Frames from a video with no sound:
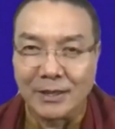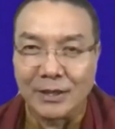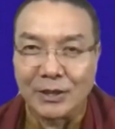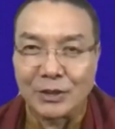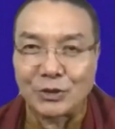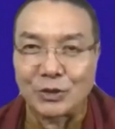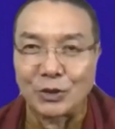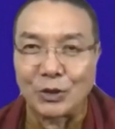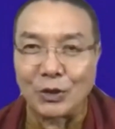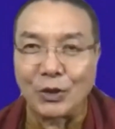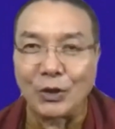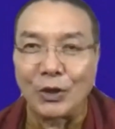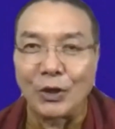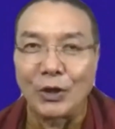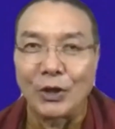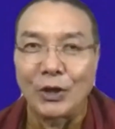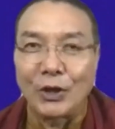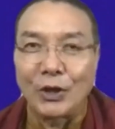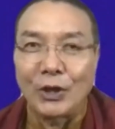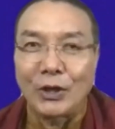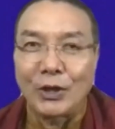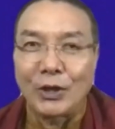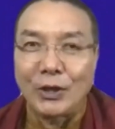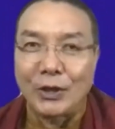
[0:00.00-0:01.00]
So
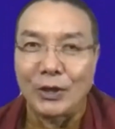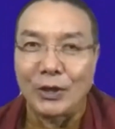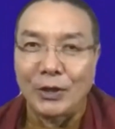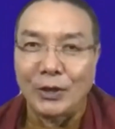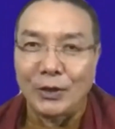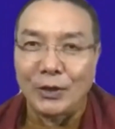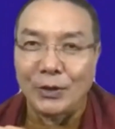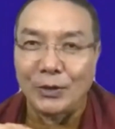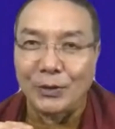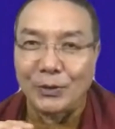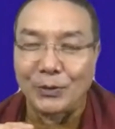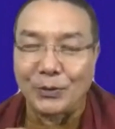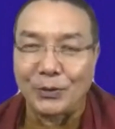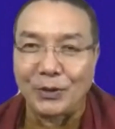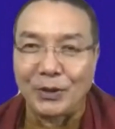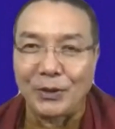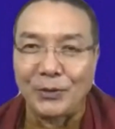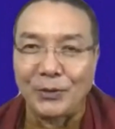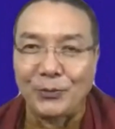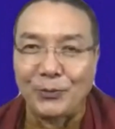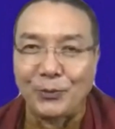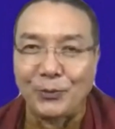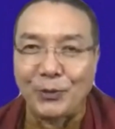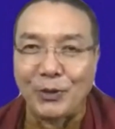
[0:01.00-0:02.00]

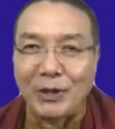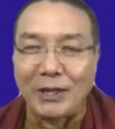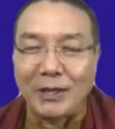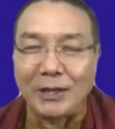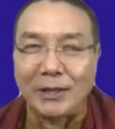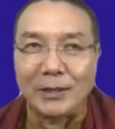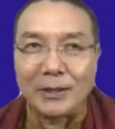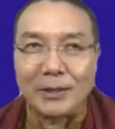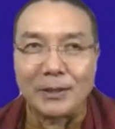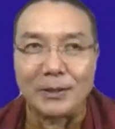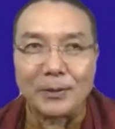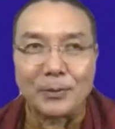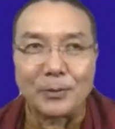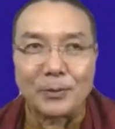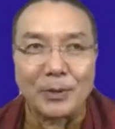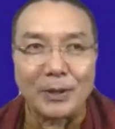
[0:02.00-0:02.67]
if we